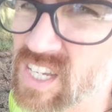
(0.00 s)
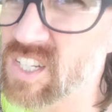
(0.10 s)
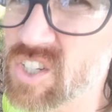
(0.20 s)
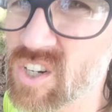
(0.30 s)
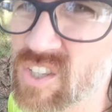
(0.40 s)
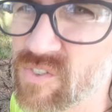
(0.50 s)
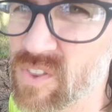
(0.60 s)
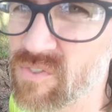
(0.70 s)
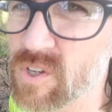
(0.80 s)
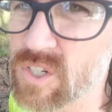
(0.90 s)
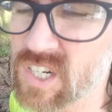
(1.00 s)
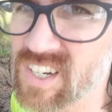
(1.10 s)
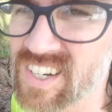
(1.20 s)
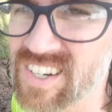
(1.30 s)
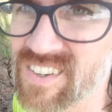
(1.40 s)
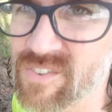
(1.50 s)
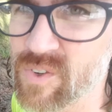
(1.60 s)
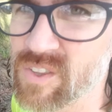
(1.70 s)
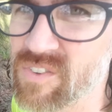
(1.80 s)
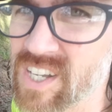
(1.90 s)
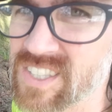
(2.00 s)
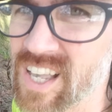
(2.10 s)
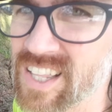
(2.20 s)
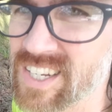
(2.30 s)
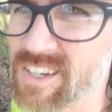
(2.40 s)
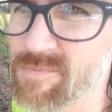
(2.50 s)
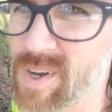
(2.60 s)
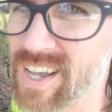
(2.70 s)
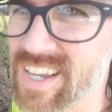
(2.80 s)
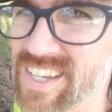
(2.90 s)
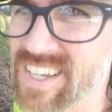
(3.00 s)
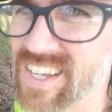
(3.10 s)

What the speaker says: insurance for the future, for the vitality of my